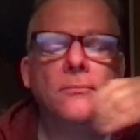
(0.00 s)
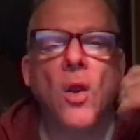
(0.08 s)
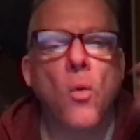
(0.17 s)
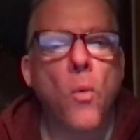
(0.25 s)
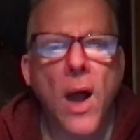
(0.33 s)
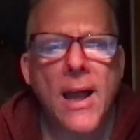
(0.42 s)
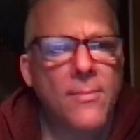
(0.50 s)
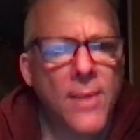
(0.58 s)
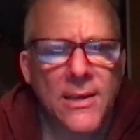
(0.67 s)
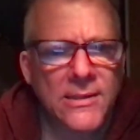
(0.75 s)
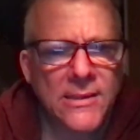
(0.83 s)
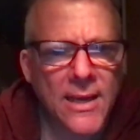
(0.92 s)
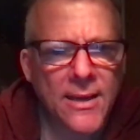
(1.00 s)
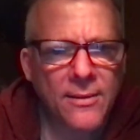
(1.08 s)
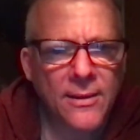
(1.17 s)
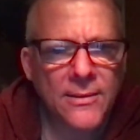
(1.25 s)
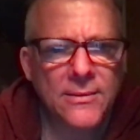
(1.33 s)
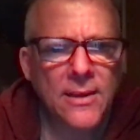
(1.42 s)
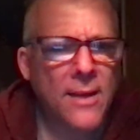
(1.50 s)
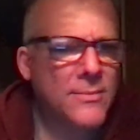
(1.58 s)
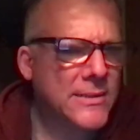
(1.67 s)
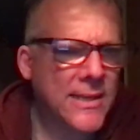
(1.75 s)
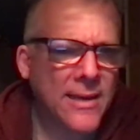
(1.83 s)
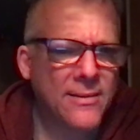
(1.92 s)
Why am I saying this? I'm
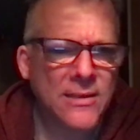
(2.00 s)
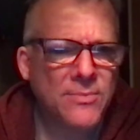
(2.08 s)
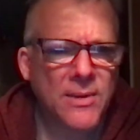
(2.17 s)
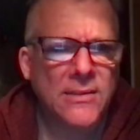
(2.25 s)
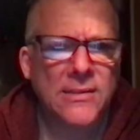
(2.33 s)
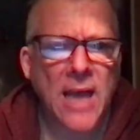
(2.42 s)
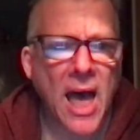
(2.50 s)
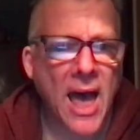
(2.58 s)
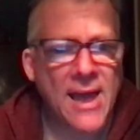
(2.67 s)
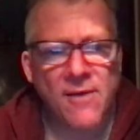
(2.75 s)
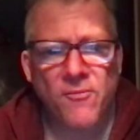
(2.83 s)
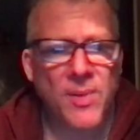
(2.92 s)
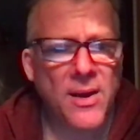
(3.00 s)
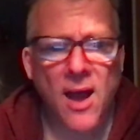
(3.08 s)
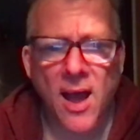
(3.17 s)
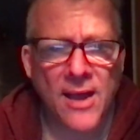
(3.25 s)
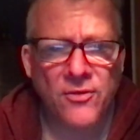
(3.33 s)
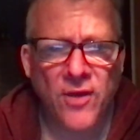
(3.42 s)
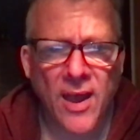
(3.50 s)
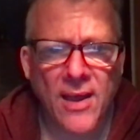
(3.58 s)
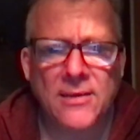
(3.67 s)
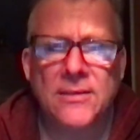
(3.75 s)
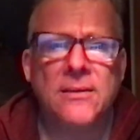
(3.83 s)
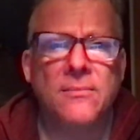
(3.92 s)
saying this because I have been
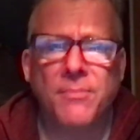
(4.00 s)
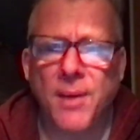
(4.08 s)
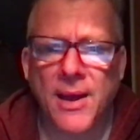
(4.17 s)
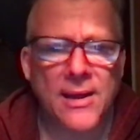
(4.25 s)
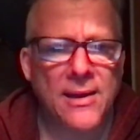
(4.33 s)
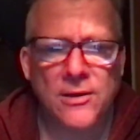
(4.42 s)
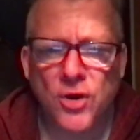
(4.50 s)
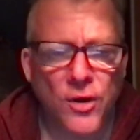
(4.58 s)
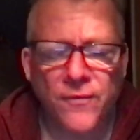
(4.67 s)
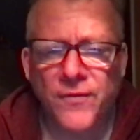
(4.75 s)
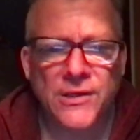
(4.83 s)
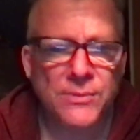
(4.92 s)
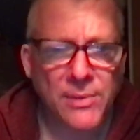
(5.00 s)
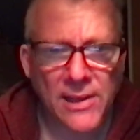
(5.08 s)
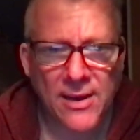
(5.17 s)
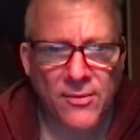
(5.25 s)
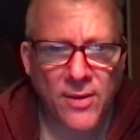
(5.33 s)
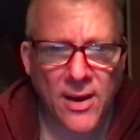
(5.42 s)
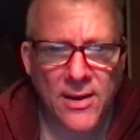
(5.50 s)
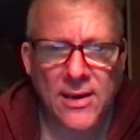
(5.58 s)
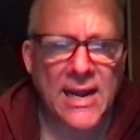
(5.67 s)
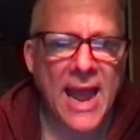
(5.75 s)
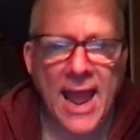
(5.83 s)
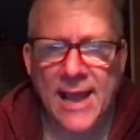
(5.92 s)
hijacked by a nervous playwright,
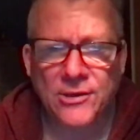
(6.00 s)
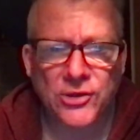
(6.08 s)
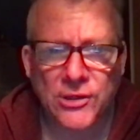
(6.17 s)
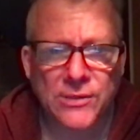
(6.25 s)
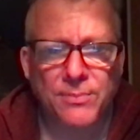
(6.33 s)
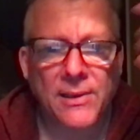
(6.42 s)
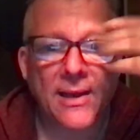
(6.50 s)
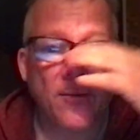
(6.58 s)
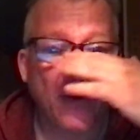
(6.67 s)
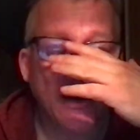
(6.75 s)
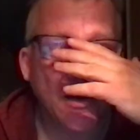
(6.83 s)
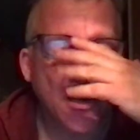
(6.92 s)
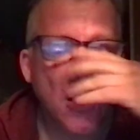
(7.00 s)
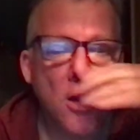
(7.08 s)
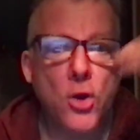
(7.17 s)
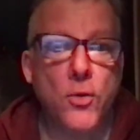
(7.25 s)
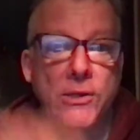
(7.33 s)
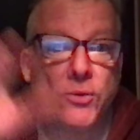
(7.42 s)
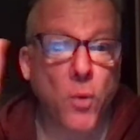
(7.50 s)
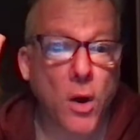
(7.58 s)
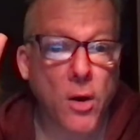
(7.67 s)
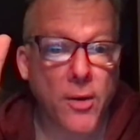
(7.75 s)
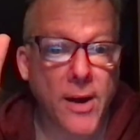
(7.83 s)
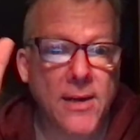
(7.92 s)
an anxious playwright, who is
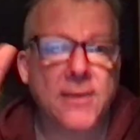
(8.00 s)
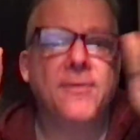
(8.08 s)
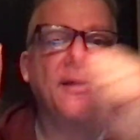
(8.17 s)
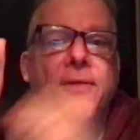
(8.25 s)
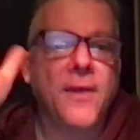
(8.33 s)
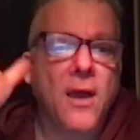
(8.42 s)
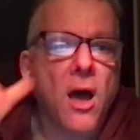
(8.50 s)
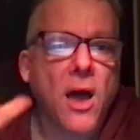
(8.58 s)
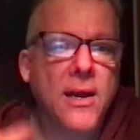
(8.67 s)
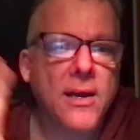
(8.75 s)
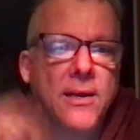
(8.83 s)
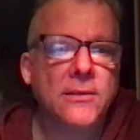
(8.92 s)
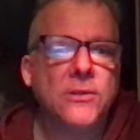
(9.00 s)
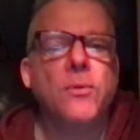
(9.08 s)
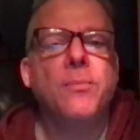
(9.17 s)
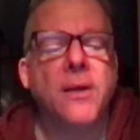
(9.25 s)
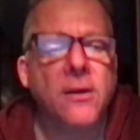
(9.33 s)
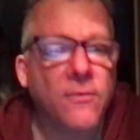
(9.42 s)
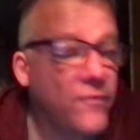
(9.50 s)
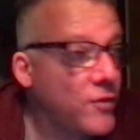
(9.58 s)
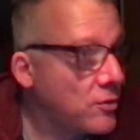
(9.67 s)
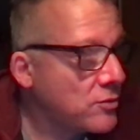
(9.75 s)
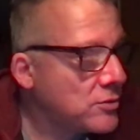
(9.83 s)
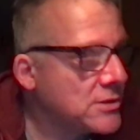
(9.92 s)
worried that the audience will be
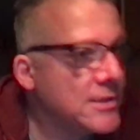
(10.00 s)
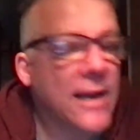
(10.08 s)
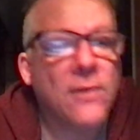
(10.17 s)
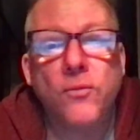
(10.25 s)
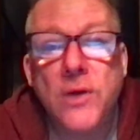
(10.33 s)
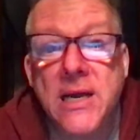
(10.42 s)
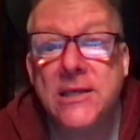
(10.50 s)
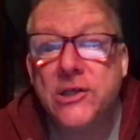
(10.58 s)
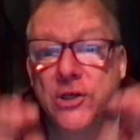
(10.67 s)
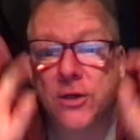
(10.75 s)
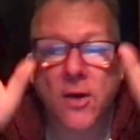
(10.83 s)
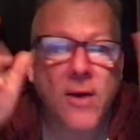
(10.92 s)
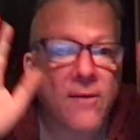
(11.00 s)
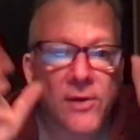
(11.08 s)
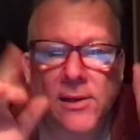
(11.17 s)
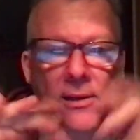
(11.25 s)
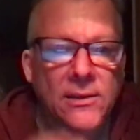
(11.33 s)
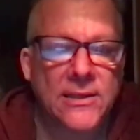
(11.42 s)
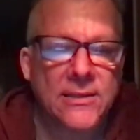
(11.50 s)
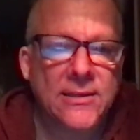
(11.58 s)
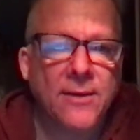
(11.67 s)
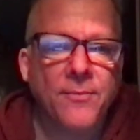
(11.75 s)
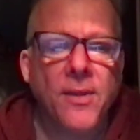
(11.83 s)
confused and needs to know every little detail.